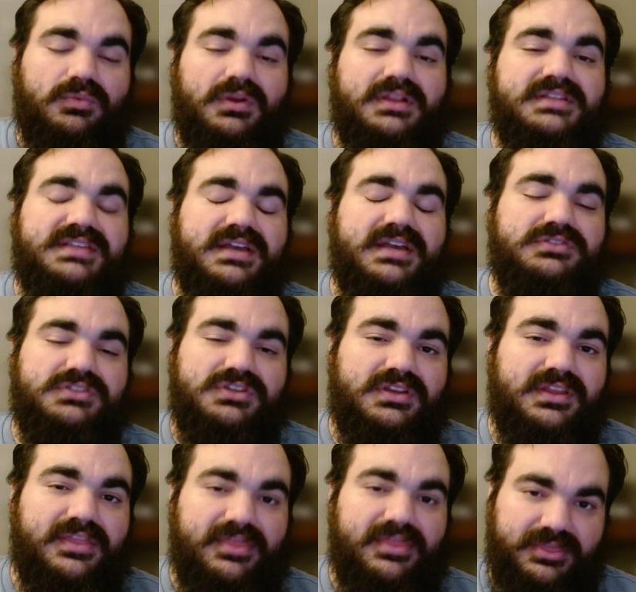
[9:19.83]
While it sounds
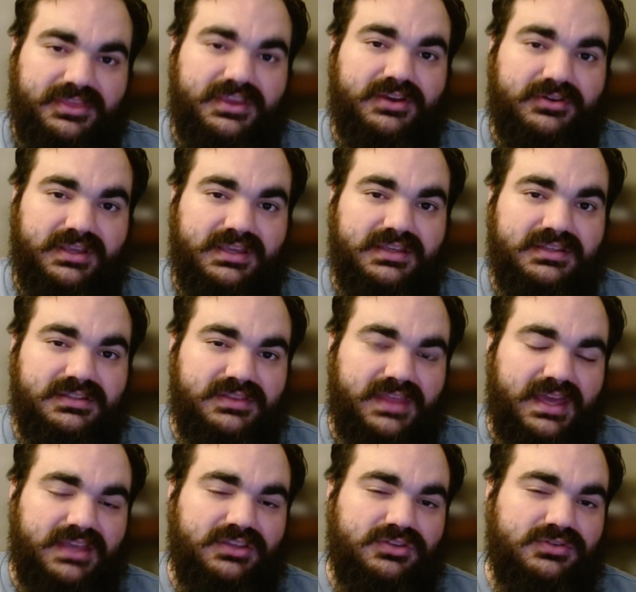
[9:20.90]
good in theory
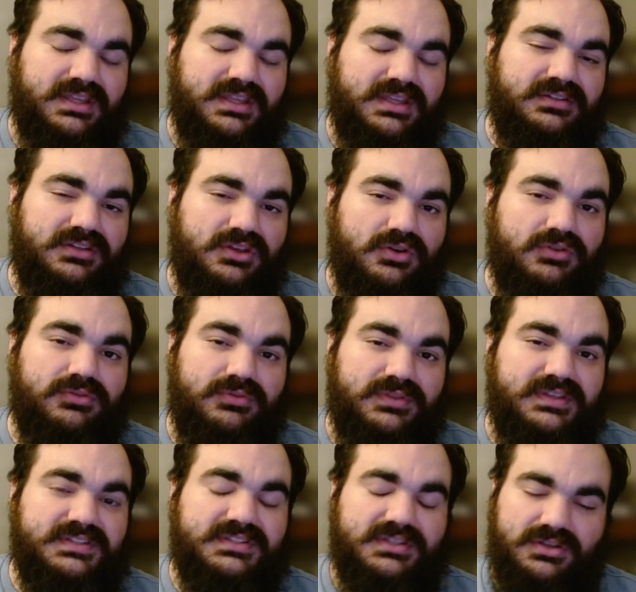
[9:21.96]
that you can go through
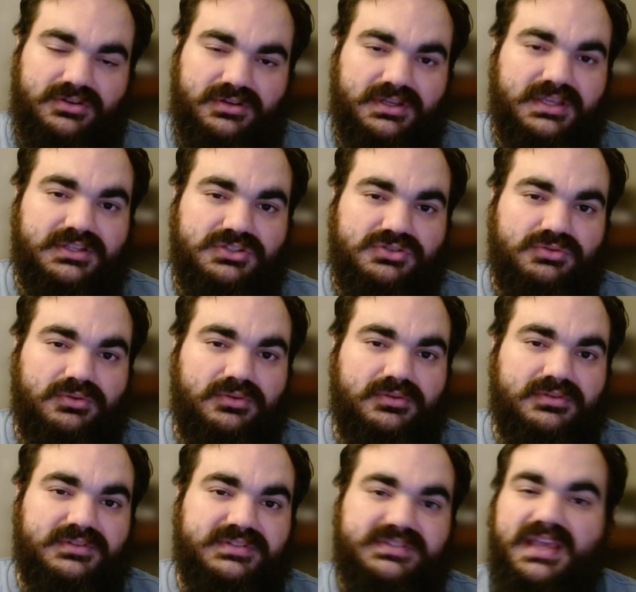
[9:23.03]
these security
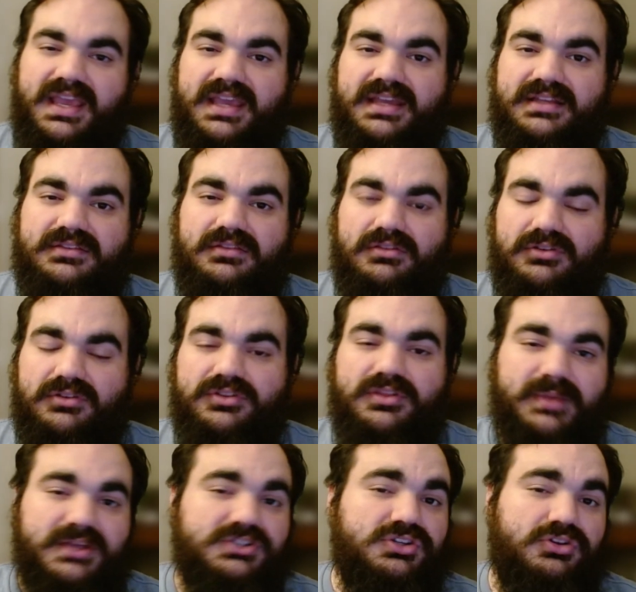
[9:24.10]
controls and learn
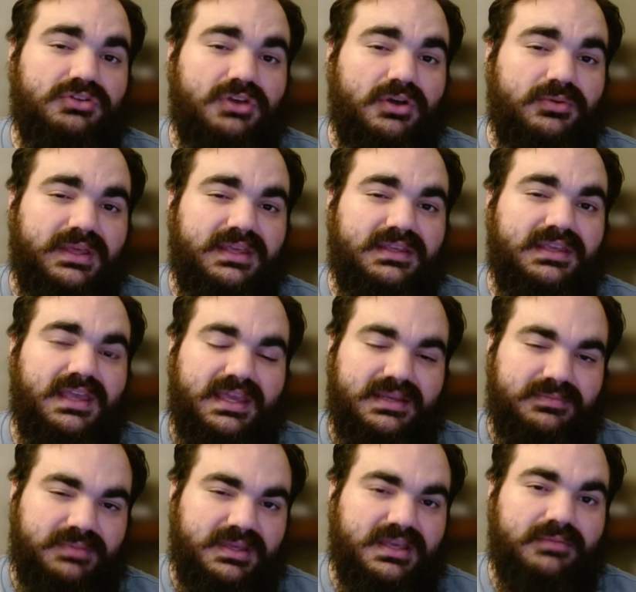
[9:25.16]
them as you're going
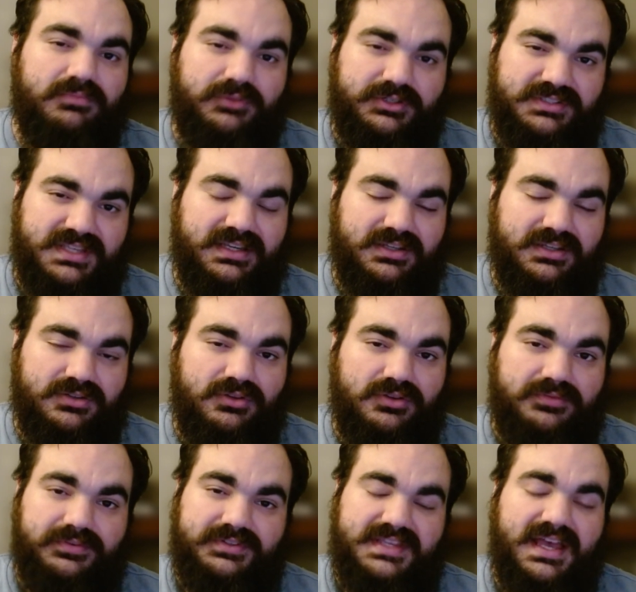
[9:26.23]
and become more technical
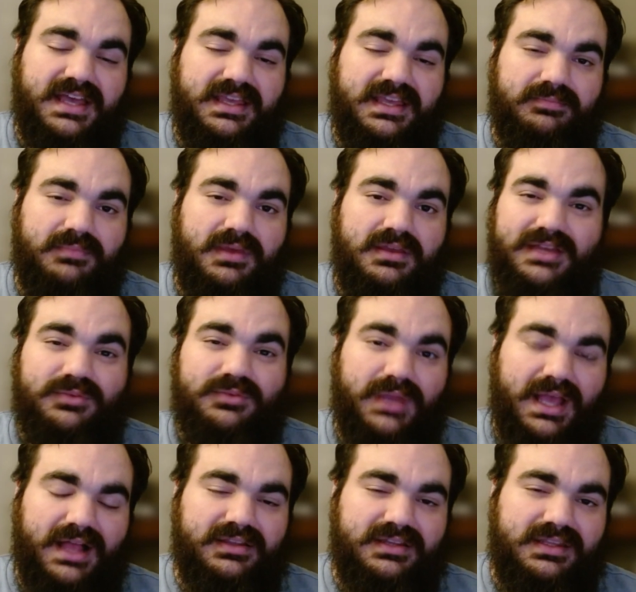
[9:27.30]
over time, in
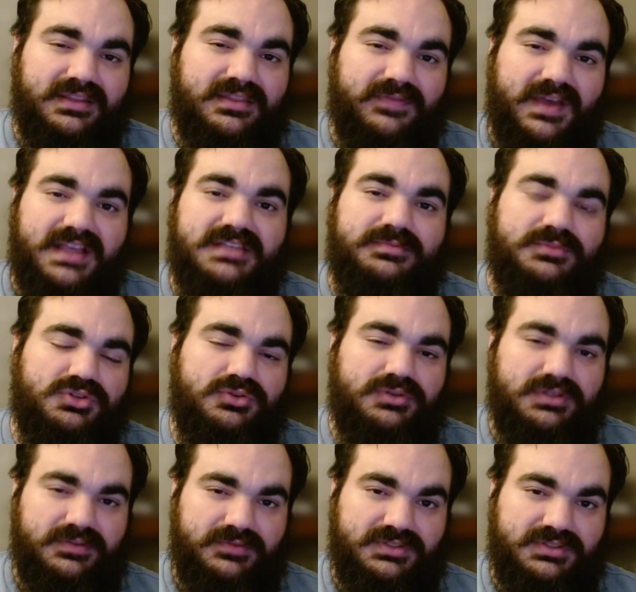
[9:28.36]
reality, the vast
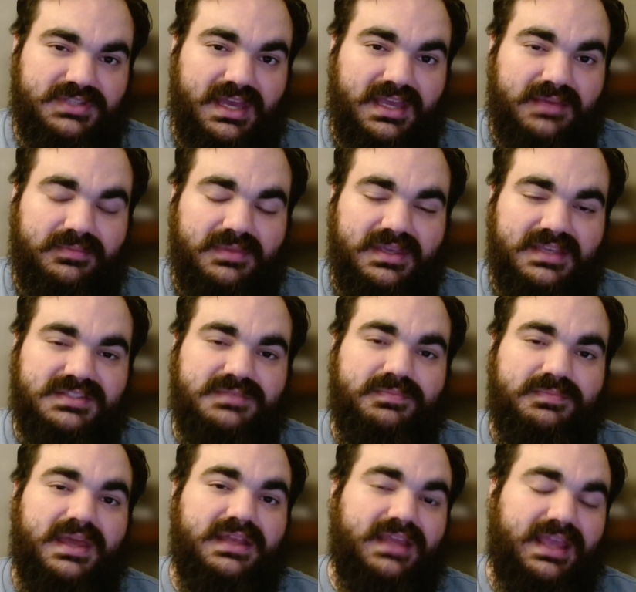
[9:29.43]
majority of your time is
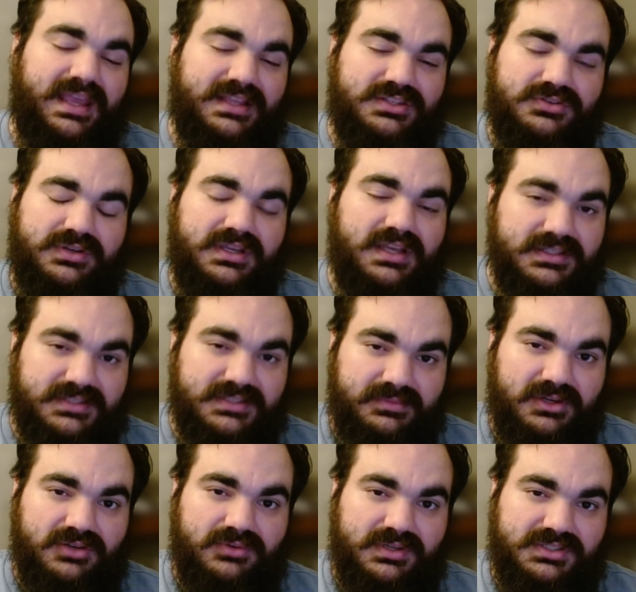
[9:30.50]
spent answering
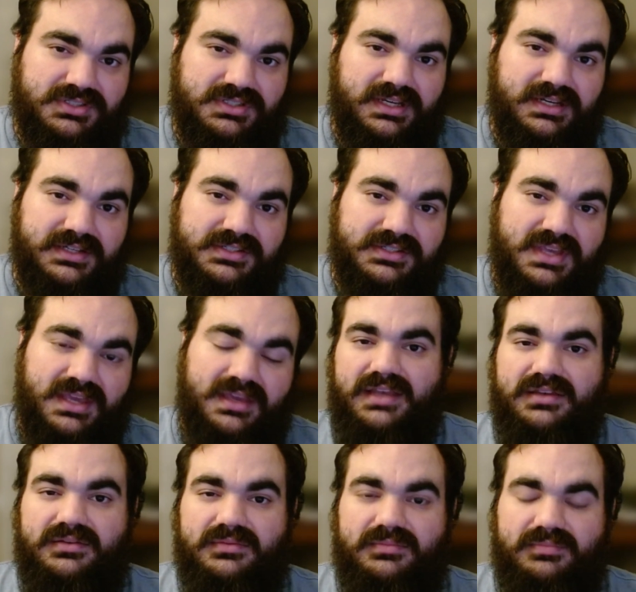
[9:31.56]
customer questionnaires
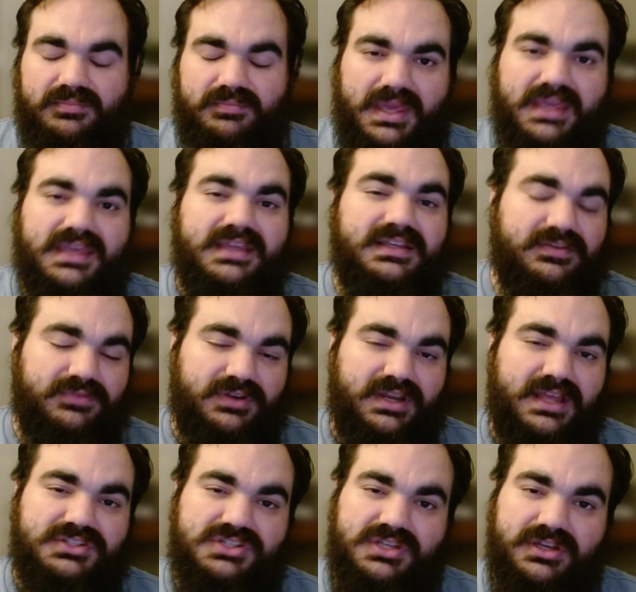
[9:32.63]
and pinging different
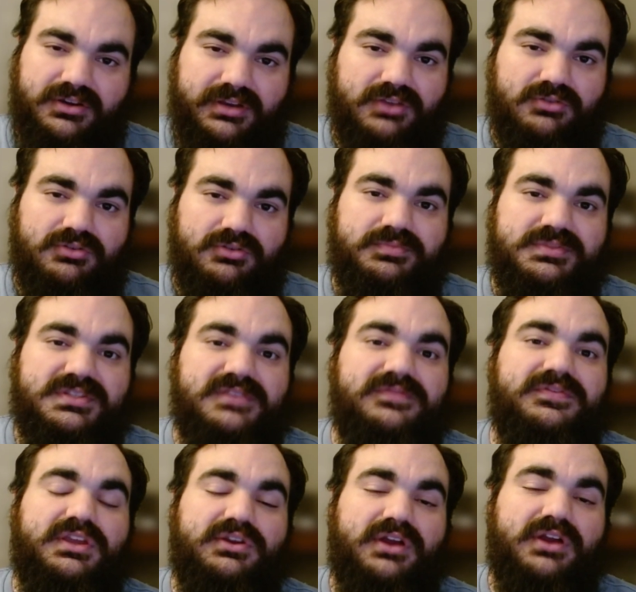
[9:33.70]
engineering groups to
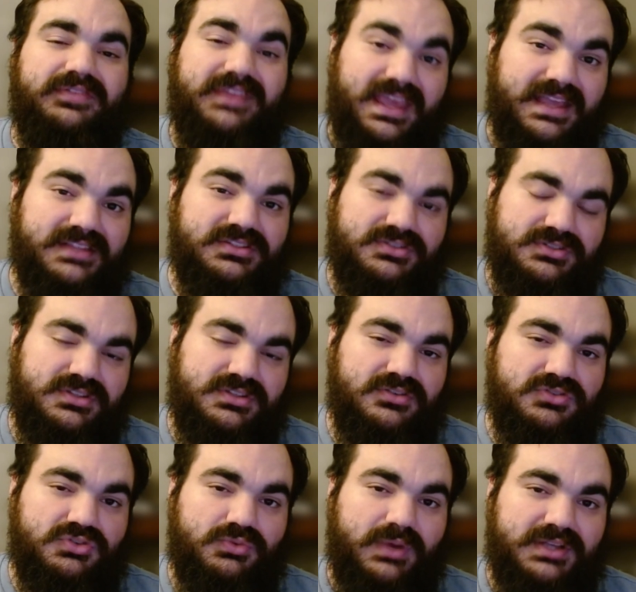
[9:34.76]
figure out the answers to
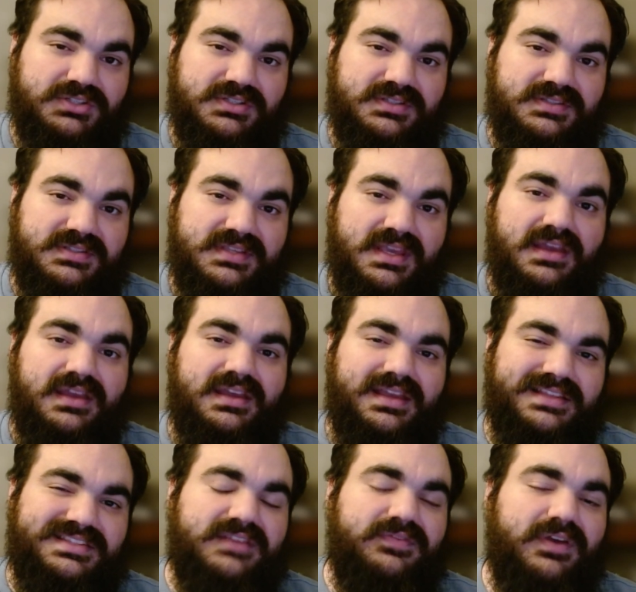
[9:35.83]
those questions
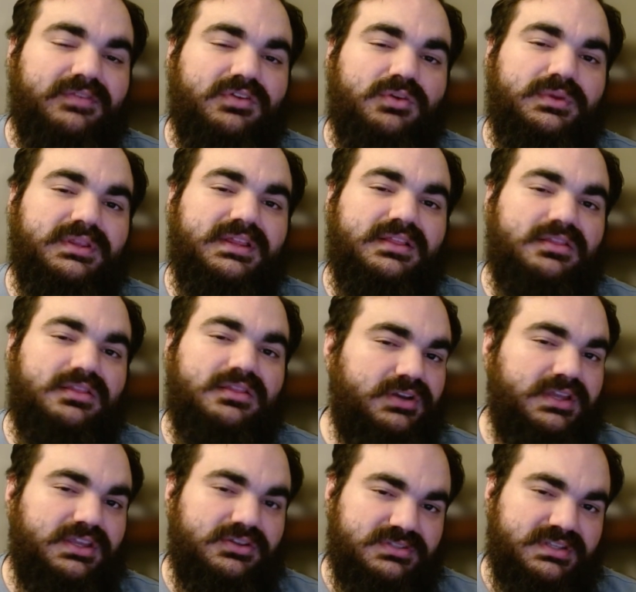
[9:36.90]
instead of ever really
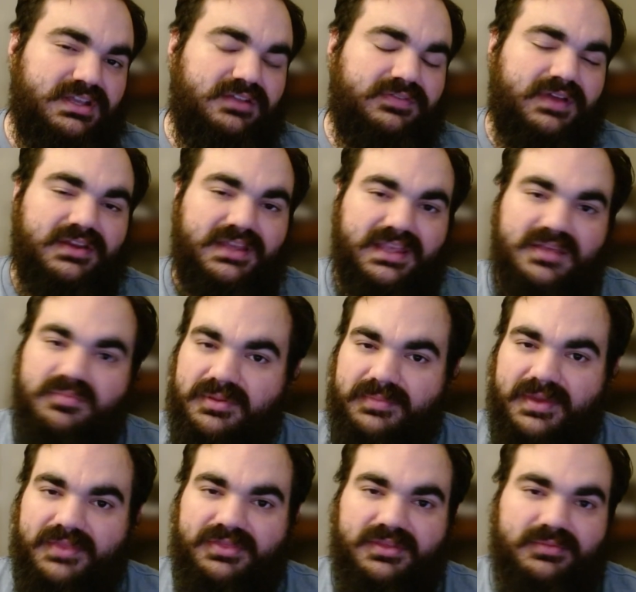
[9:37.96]
learning yourself how to
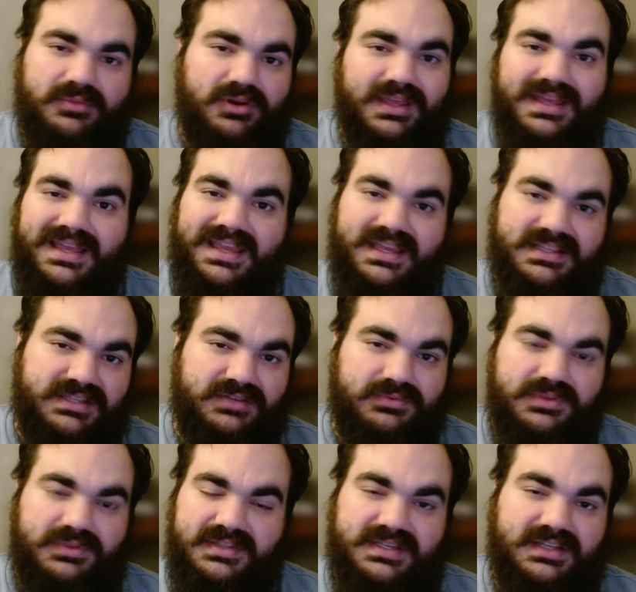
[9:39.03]
implement them or get hands on
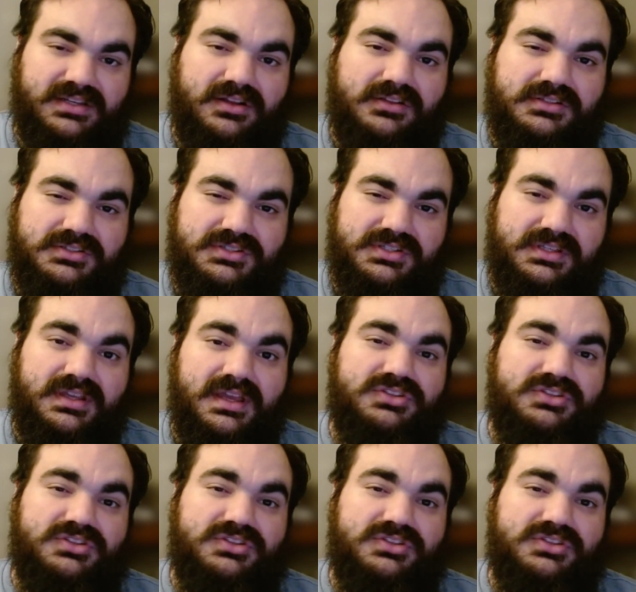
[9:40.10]
with the technology.